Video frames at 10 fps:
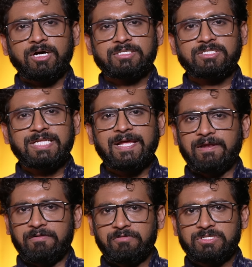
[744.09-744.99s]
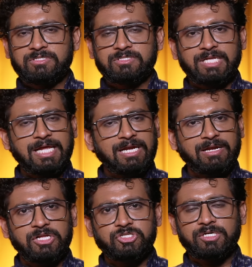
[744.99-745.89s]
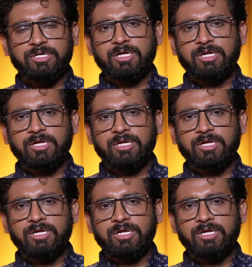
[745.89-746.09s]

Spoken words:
stale in nature.